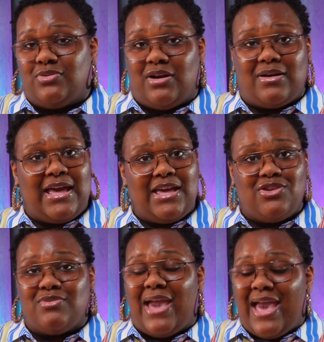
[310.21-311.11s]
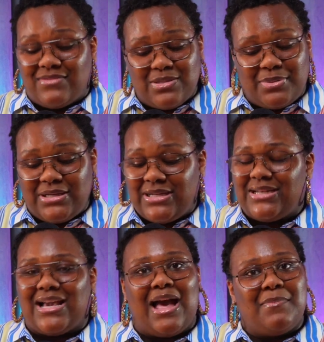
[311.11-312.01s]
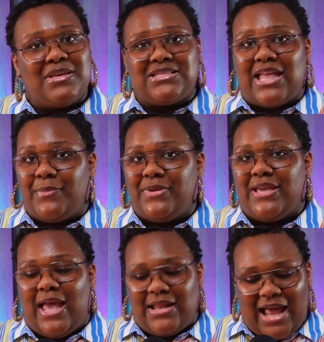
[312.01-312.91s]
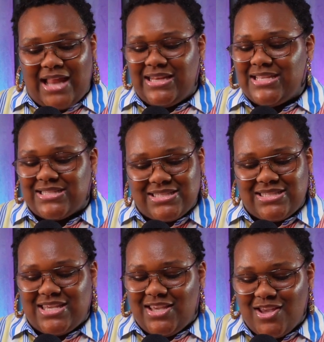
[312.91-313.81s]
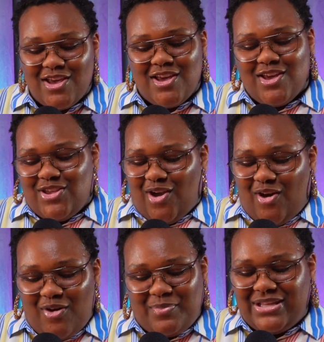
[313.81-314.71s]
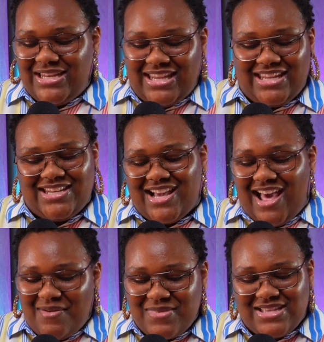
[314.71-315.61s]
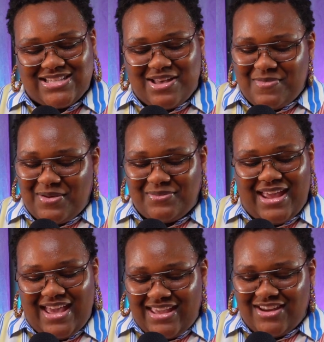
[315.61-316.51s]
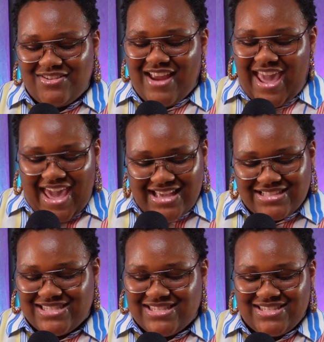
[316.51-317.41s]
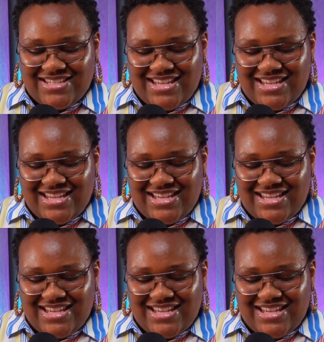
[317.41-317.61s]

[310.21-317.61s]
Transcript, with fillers: Okay. You have to put it in the comments like we got. I need to see y'all putting it in the comments. Come on now. Interact.